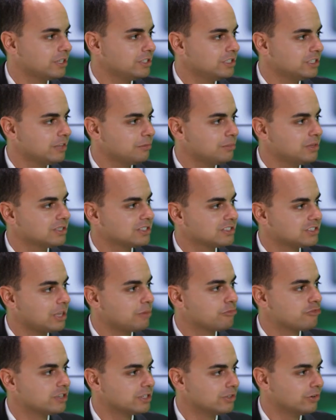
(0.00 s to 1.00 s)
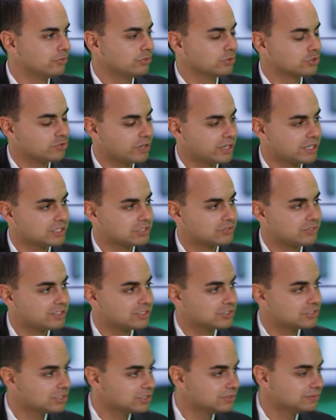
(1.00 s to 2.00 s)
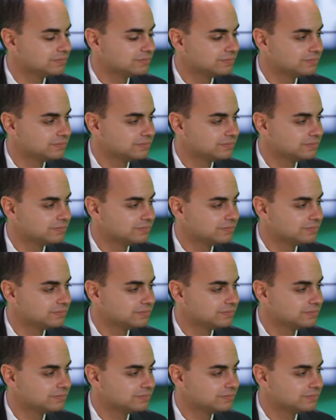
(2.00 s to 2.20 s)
can you give me a summary of your trading strategy?